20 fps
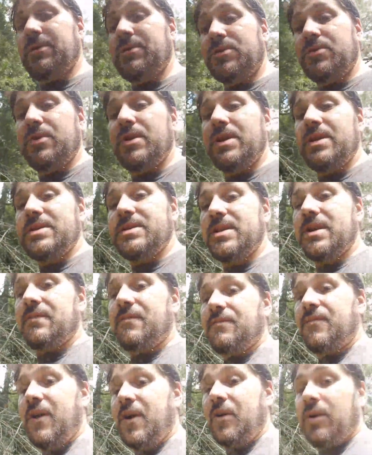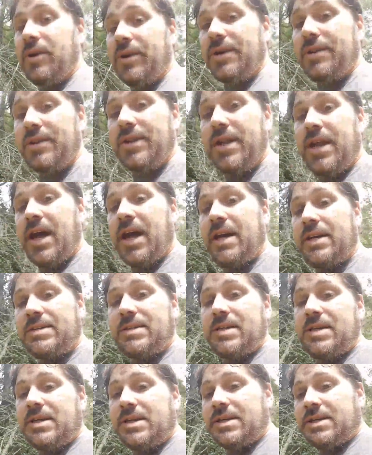the trees have fallen in the
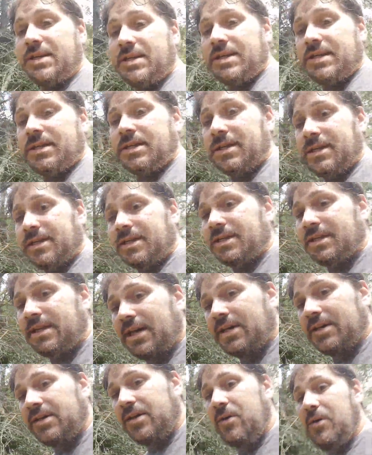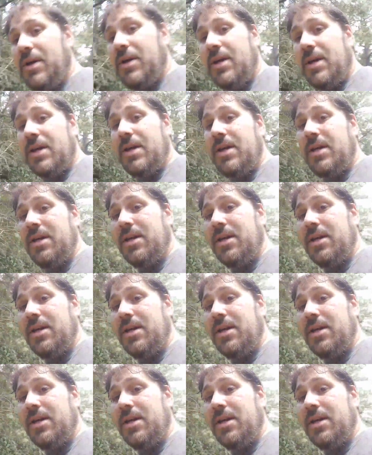night, not knowing